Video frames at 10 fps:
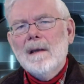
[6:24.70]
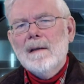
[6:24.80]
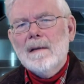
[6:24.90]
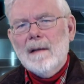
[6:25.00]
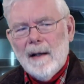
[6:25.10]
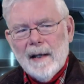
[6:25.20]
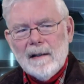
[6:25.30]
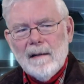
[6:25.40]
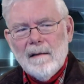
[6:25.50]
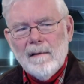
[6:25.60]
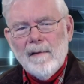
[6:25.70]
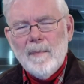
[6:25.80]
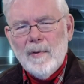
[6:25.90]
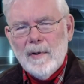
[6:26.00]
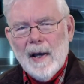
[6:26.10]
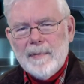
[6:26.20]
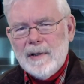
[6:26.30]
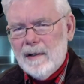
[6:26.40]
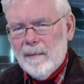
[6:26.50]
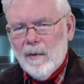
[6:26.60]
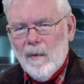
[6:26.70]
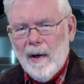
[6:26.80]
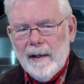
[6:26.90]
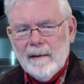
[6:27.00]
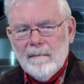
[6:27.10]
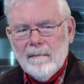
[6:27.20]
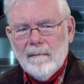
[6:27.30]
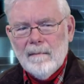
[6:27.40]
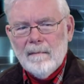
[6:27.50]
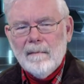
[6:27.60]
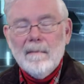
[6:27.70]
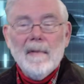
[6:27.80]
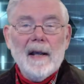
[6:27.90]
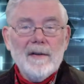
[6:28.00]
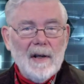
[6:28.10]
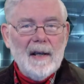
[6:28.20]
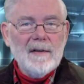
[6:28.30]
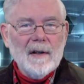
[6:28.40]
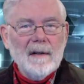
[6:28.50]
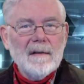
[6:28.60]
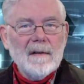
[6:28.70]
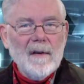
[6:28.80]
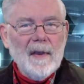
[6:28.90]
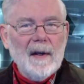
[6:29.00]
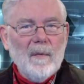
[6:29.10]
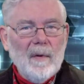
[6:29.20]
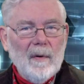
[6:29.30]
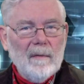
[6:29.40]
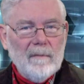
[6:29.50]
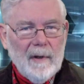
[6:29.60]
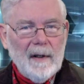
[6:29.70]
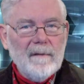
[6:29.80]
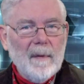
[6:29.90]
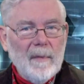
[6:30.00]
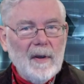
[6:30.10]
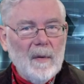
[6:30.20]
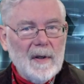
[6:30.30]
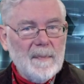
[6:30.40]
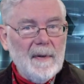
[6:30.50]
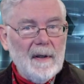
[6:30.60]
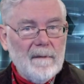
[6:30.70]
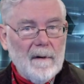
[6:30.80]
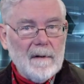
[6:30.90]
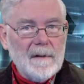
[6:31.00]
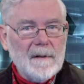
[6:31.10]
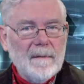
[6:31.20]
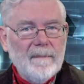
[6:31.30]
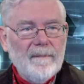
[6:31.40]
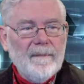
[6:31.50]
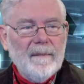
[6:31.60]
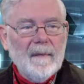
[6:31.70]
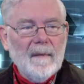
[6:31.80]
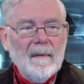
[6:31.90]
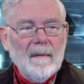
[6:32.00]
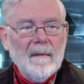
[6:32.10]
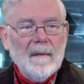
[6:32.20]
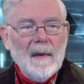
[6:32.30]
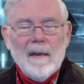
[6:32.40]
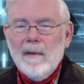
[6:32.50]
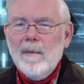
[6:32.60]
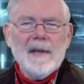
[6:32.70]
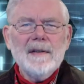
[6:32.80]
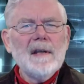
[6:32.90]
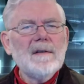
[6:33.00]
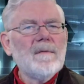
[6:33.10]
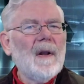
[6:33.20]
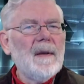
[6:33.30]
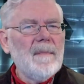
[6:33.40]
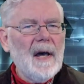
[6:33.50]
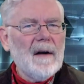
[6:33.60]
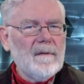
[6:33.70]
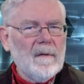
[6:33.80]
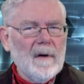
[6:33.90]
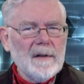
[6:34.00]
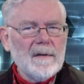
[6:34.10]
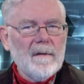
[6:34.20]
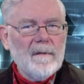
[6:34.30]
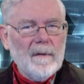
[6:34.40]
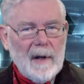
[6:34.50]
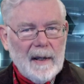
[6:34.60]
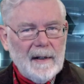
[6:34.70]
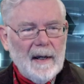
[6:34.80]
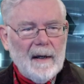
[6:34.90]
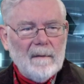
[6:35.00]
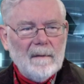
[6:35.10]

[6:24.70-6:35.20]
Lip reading: Select the boot option number 1 and change it so that it will read from the USB first. The rest doesn't really matter for us for right now.